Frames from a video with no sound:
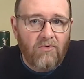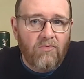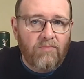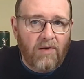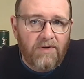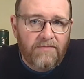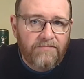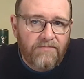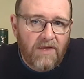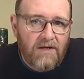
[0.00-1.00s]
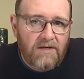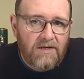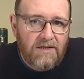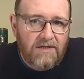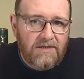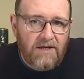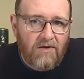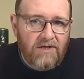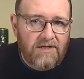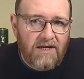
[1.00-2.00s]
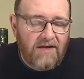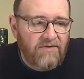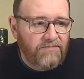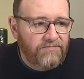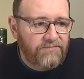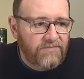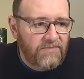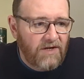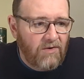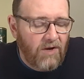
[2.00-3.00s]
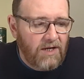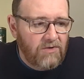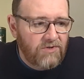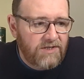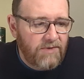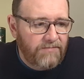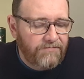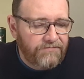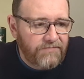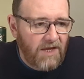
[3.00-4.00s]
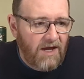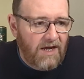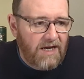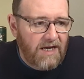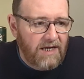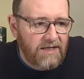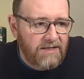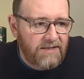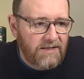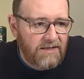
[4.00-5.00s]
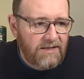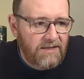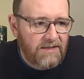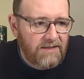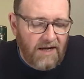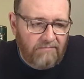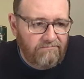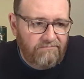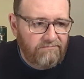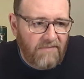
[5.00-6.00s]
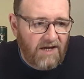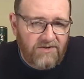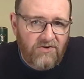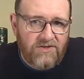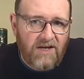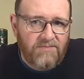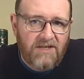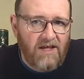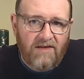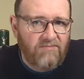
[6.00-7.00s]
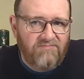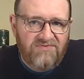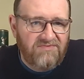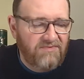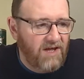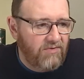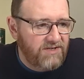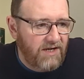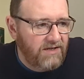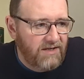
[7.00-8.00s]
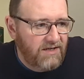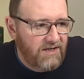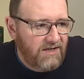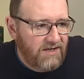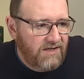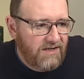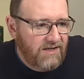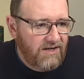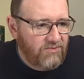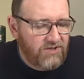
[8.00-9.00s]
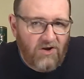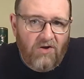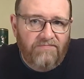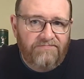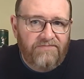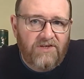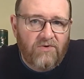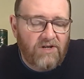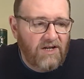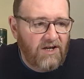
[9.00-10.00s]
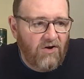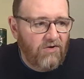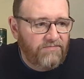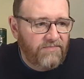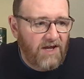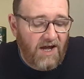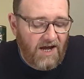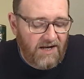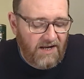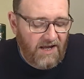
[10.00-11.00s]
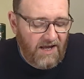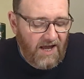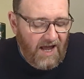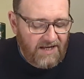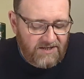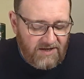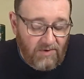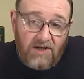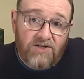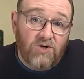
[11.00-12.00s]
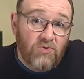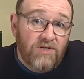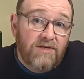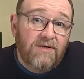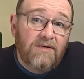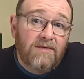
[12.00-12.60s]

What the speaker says: pub down in Devon, quite close to me. And yeah, I had two sips of that, that was it. It was gone, totally gone, and it has similar tones.